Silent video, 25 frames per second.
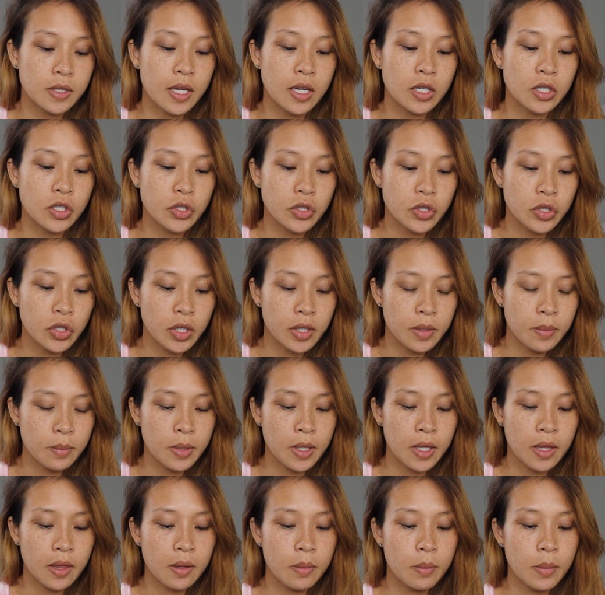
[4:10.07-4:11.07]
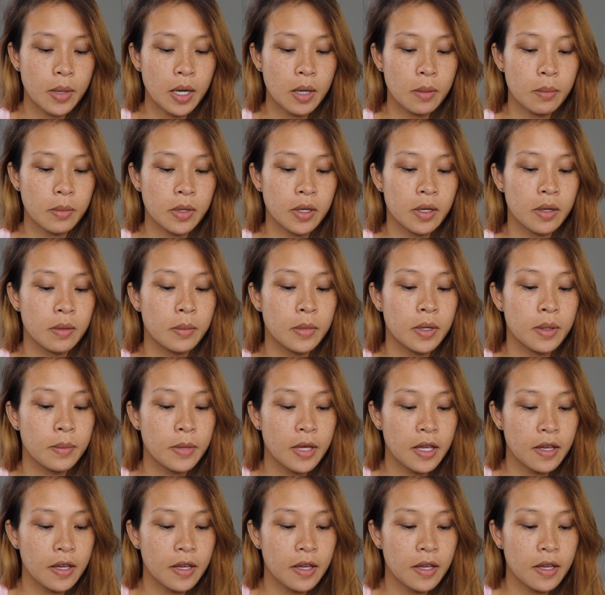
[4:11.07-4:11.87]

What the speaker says: that should be the bare minimum